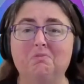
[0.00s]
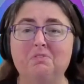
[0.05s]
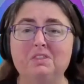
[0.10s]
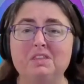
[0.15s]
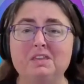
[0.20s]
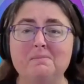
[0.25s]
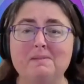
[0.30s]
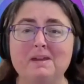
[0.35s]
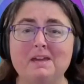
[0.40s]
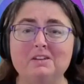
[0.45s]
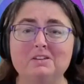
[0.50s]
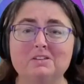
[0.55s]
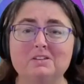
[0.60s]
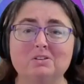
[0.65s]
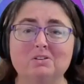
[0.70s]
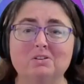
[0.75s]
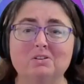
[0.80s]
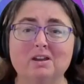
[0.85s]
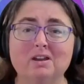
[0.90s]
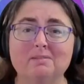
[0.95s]
For the amount of
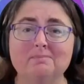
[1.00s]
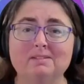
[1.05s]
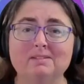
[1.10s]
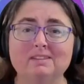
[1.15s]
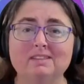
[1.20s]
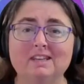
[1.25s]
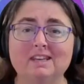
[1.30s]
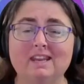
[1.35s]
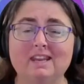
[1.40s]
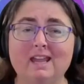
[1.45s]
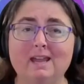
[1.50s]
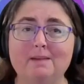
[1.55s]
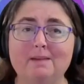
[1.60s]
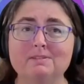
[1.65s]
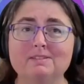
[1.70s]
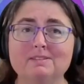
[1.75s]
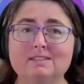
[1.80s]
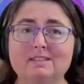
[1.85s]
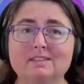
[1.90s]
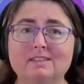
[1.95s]
time that it
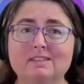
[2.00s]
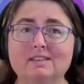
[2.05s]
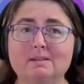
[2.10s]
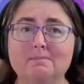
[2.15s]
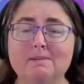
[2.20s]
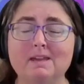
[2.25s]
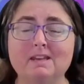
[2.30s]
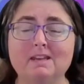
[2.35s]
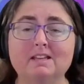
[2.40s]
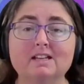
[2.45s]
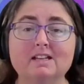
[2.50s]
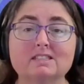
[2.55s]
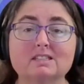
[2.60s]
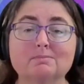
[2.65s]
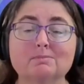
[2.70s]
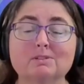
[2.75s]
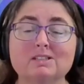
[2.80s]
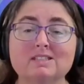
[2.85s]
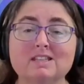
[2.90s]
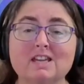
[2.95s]
happens and the amount of
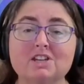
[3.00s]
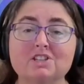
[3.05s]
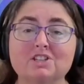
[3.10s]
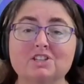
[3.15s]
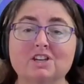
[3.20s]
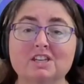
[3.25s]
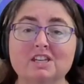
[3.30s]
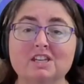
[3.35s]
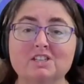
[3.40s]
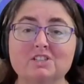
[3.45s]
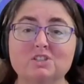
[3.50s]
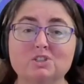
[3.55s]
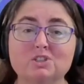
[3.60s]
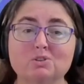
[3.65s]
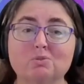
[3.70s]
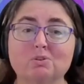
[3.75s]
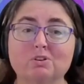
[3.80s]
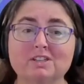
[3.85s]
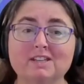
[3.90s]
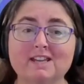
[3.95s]
customization I need to
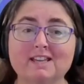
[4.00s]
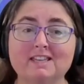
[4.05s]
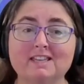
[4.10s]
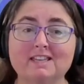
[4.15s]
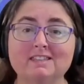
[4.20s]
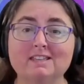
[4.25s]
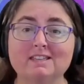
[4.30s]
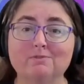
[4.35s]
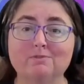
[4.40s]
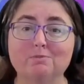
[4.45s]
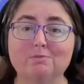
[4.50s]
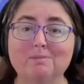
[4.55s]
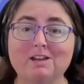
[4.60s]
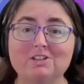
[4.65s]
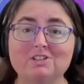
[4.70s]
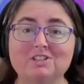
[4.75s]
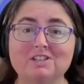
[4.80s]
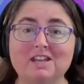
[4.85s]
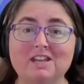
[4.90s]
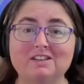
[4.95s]
do on taking the
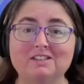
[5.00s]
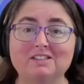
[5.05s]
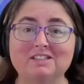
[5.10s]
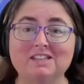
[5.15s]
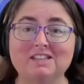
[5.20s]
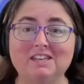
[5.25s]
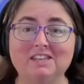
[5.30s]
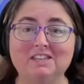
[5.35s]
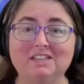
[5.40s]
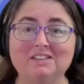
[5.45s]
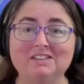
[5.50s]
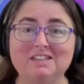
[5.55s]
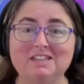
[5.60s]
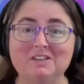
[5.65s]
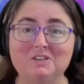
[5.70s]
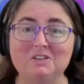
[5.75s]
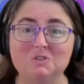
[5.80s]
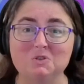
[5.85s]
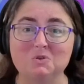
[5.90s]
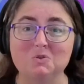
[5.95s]
information out and getting it
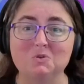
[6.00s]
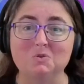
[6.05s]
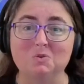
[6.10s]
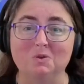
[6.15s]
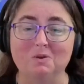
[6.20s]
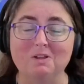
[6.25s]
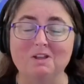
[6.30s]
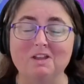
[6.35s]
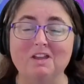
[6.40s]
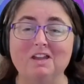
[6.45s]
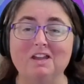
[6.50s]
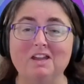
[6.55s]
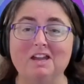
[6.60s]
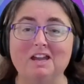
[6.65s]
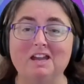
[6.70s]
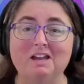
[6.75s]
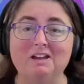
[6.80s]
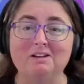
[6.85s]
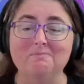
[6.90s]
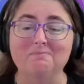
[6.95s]
into
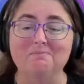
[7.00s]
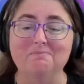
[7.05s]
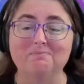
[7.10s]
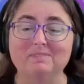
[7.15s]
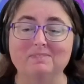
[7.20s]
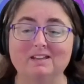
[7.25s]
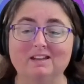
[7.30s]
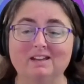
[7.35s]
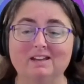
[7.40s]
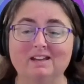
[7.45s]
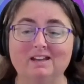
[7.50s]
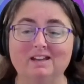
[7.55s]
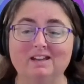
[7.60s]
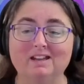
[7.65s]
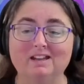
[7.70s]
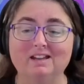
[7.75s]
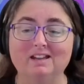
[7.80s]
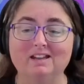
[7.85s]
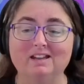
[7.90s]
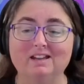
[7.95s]

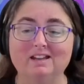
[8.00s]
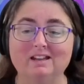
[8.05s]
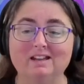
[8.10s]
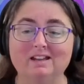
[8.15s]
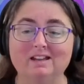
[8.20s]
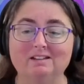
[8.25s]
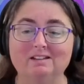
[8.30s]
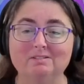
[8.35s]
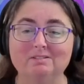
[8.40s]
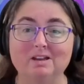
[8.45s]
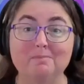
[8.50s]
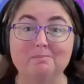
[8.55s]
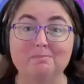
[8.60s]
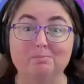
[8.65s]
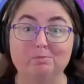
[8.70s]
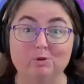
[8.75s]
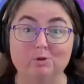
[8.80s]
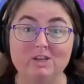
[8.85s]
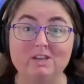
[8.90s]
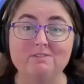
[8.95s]
a
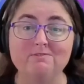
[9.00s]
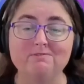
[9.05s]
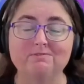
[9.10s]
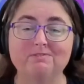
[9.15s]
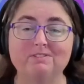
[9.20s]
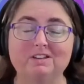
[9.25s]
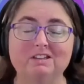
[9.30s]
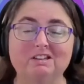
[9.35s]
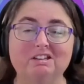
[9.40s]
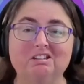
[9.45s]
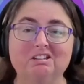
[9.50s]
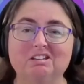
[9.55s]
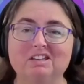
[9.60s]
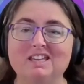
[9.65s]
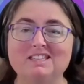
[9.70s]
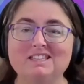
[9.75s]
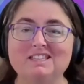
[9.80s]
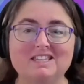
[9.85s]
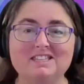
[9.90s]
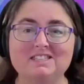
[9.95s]
brief,
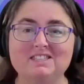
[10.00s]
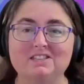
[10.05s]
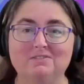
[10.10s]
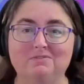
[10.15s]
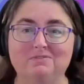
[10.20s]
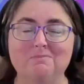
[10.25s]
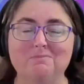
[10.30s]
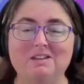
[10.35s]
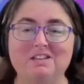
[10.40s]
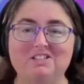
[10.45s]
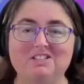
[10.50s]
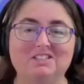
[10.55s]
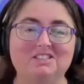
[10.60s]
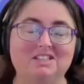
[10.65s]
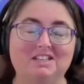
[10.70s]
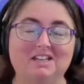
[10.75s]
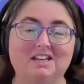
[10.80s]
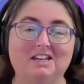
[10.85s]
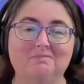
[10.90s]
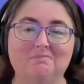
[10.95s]
it's easier for me
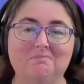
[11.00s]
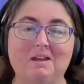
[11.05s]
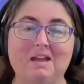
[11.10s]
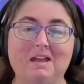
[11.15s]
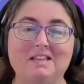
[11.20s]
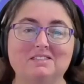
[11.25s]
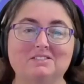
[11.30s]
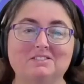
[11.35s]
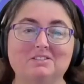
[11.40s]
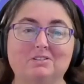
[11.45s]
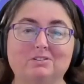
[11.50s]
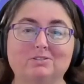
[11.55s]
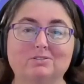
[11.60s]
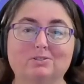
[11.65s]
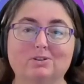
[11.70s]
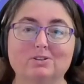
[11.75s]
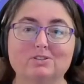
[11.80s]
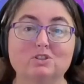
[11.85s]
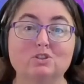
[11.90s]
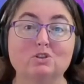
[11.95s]
just to cut and paste it
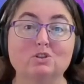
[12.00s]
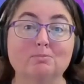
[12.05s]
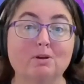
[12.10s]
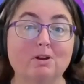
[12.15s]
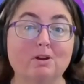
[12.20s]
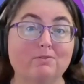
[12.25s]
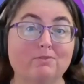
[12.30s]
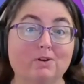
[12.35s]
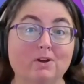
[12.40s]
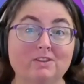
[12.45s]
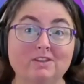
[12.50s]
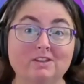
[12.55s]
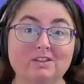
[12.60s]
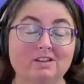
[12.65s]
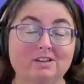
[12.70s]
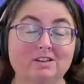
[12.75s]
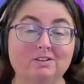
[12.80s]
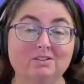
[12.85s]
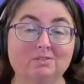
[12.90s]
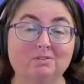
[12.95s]
across. You might find
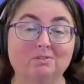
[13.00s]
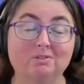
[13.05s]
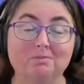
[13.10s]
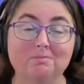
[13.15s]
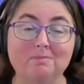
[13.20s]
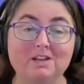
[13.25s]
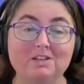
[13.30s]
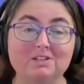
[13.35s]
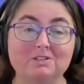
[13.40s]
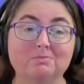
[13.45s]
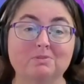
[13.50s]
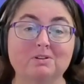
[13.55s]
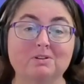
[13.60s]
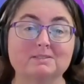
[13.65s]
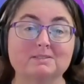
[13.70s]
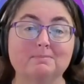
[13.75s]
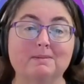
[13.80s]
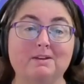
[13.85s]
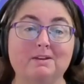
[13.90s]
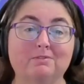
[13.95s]
that an automation
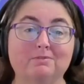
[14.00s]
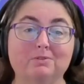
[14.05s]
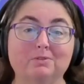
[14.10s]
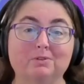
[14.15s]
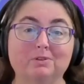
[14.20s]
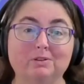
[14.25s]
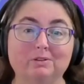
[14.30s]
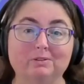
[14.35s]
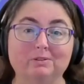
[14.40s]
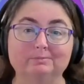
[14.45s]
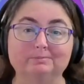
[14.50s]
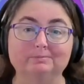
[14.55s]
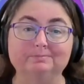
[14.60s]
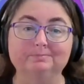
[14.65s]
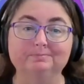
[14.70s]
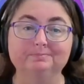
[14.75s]
works better for you.